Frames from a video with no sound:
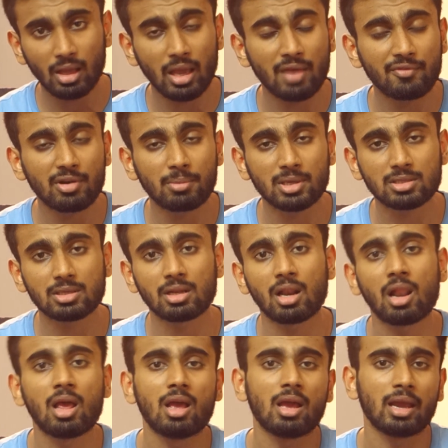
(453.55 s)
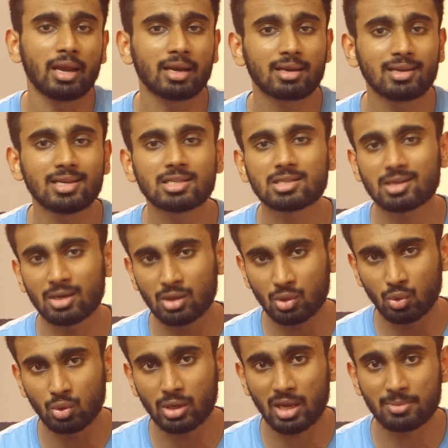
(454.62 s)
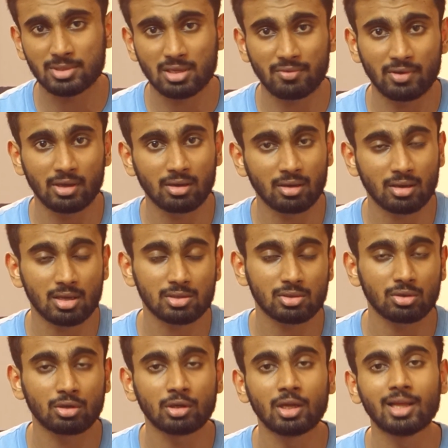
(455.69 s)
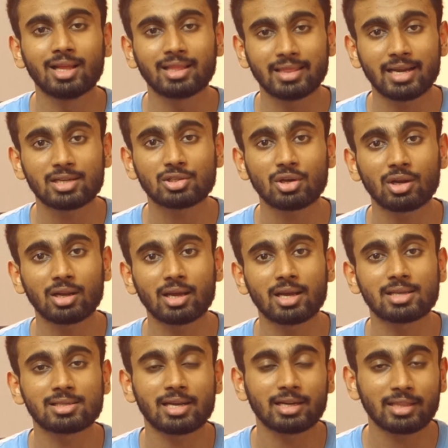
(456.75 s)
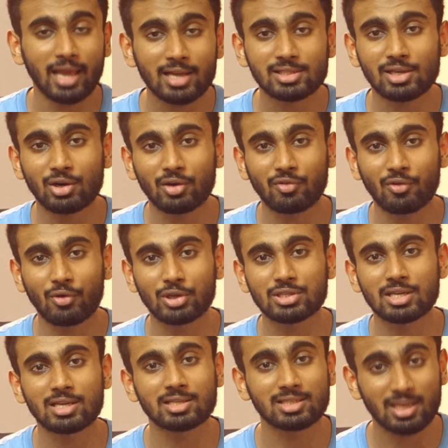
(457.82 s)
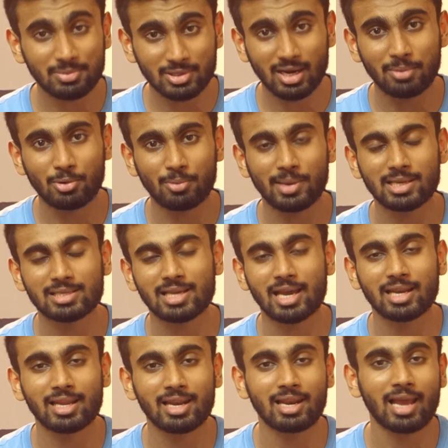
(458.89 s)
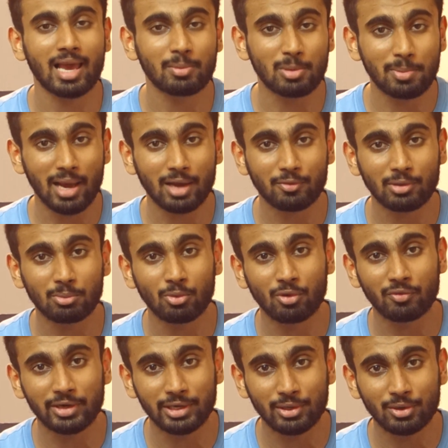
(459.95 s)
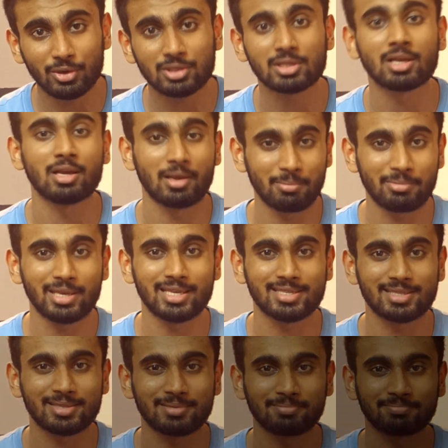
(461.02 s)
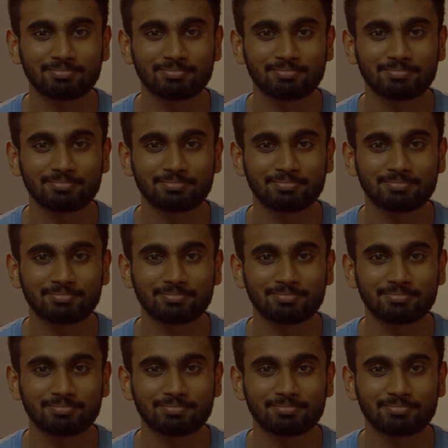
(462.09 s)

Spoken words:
every muscle at least 2 times a week. Okay, so that's all, guys, and thanks a lot for watching. Subscribe to my channel. I'll be back with more videos. Peace.